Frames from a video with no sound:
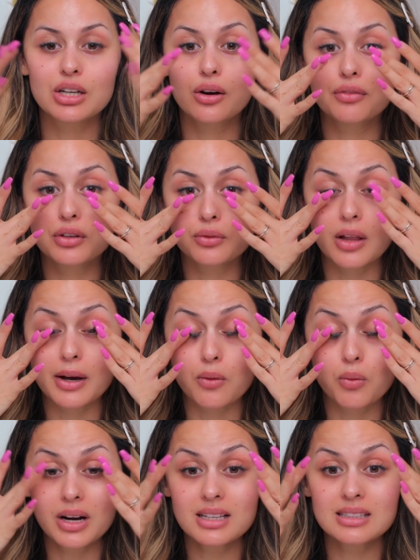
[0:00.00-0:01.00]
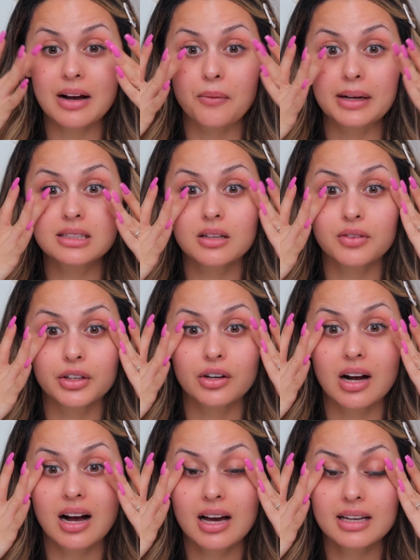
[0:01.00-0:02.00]
So if you're like, what is that white stuff on
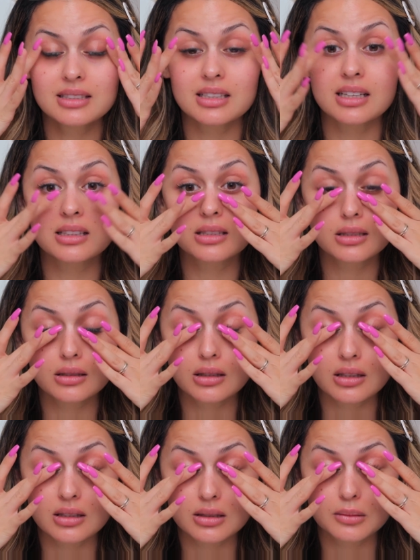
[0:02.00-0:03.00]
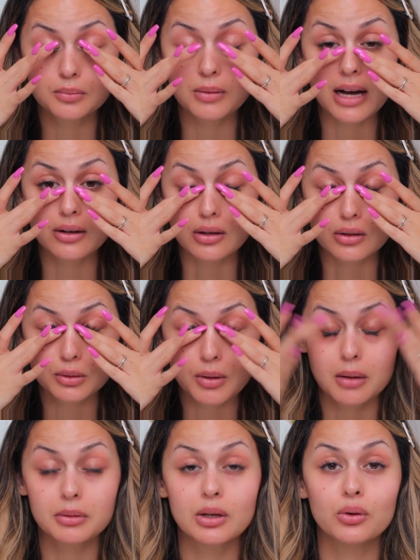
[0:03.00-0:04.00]
your eyes? It's I don't know, it's
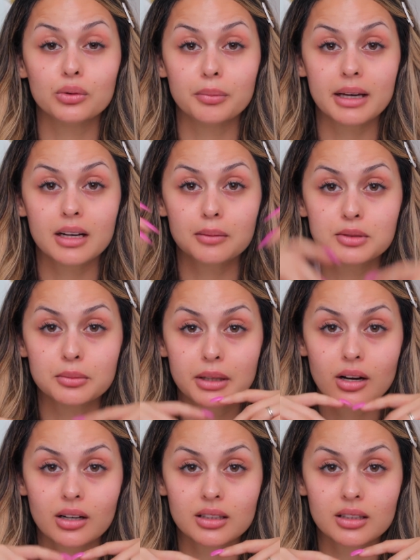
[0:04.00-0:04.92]
probably old makeup, to be